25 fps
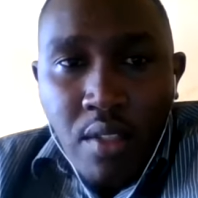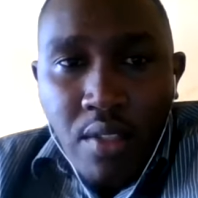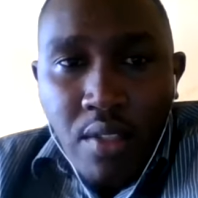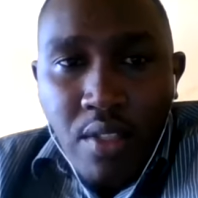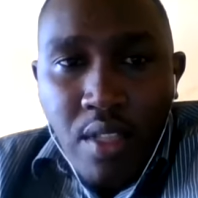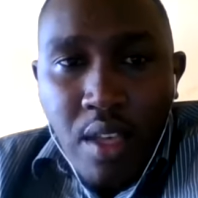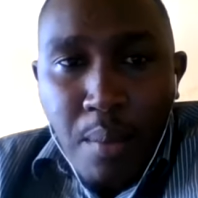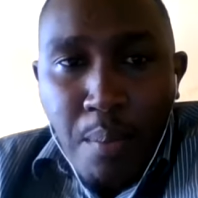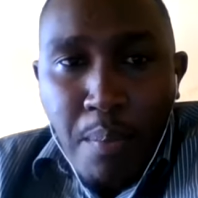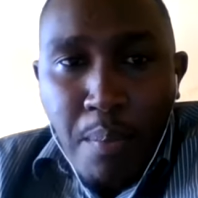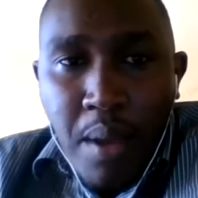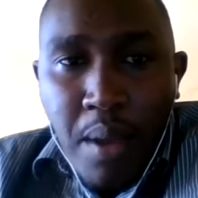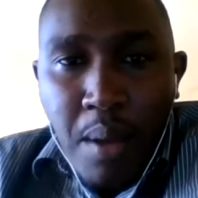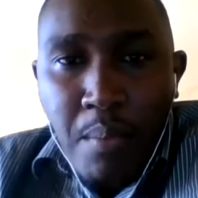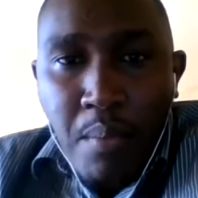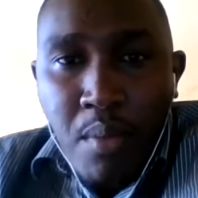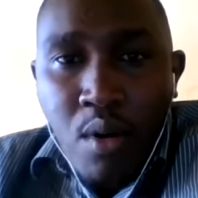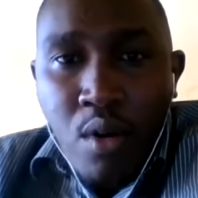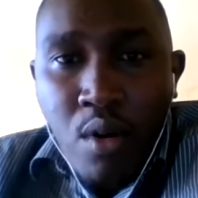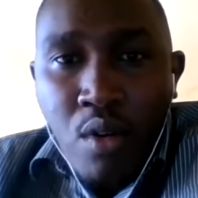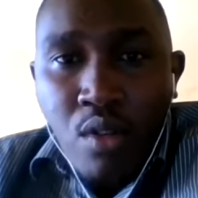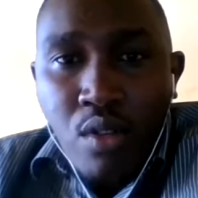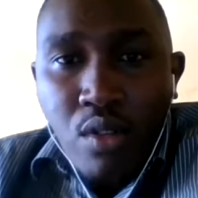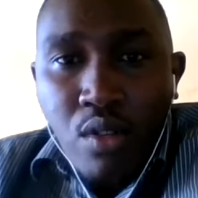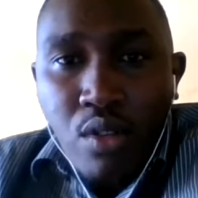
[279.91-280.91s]
the
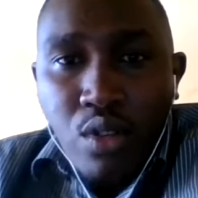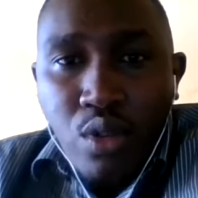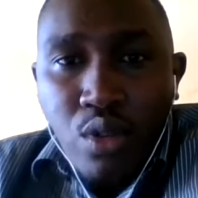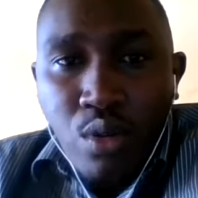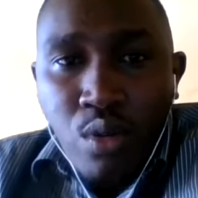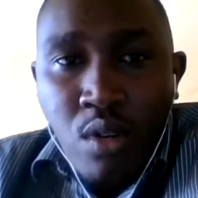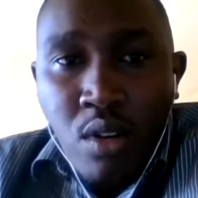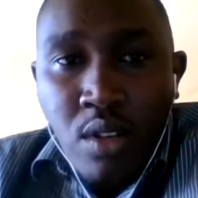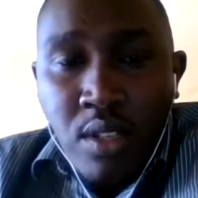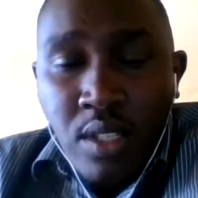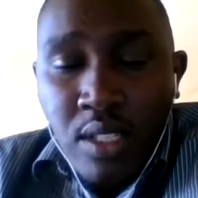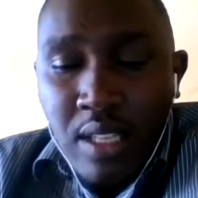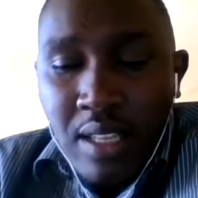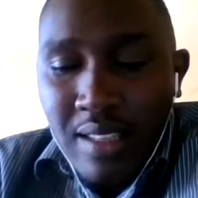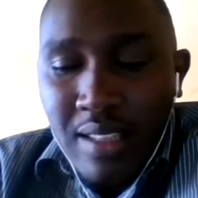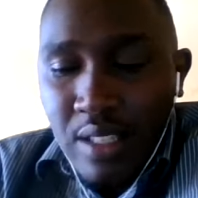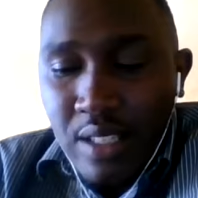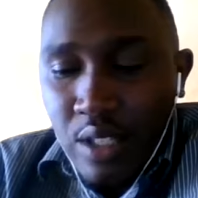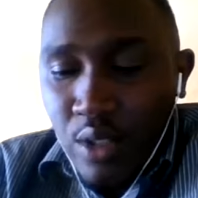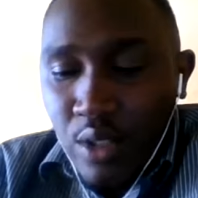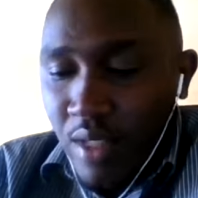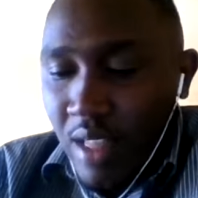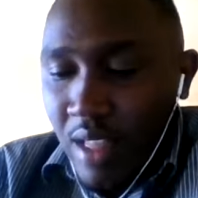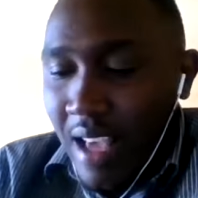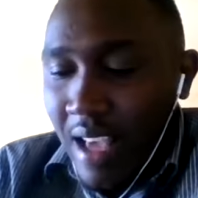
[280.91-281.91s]
pebble tools.
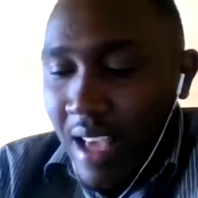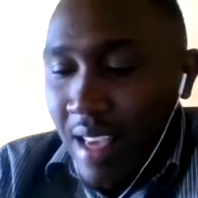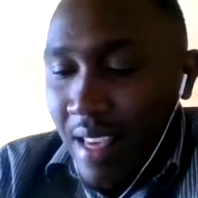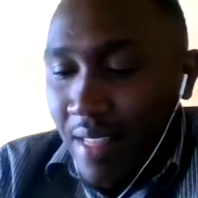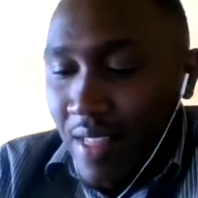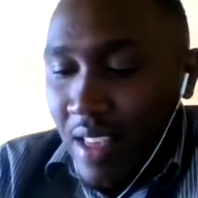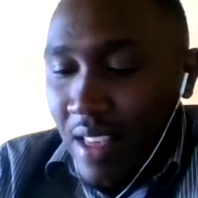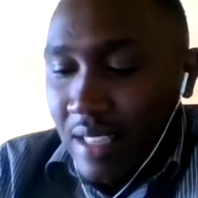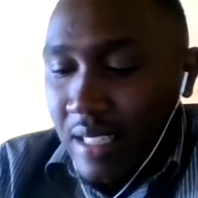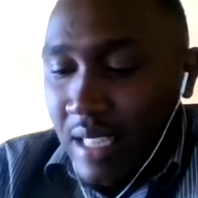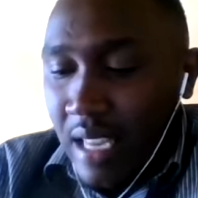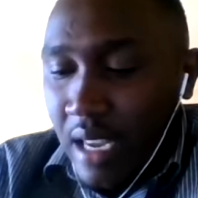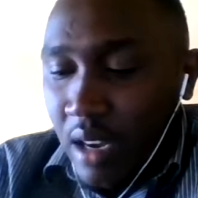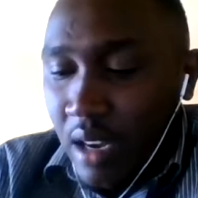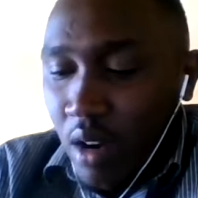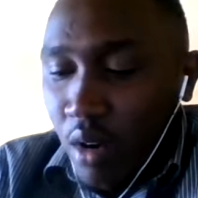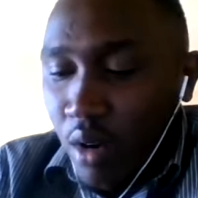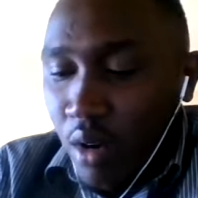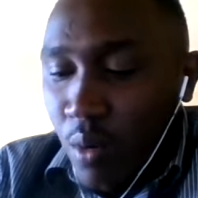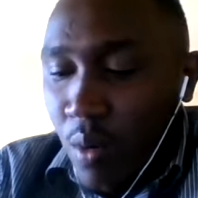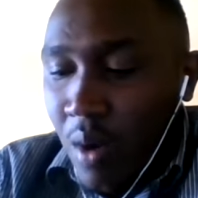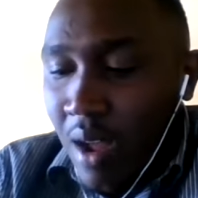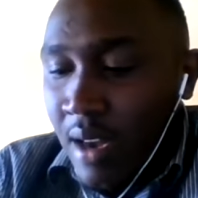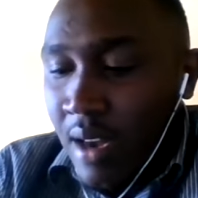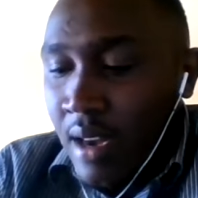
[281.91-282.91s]
So the, the
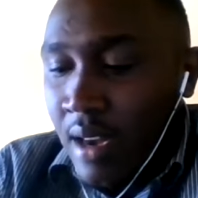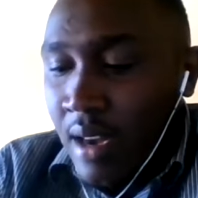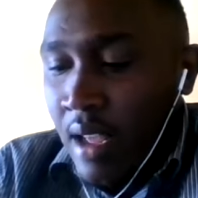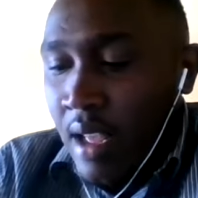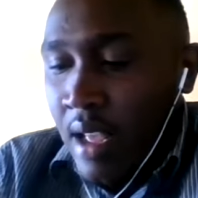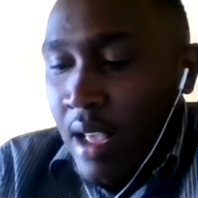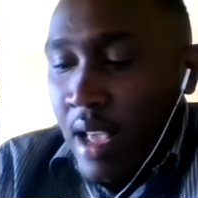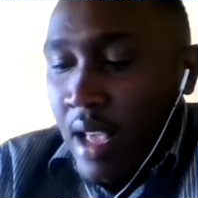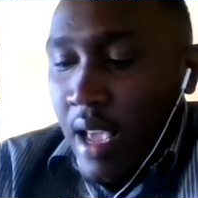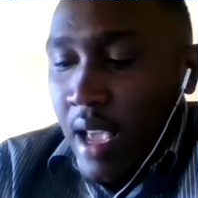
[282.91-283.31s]
second one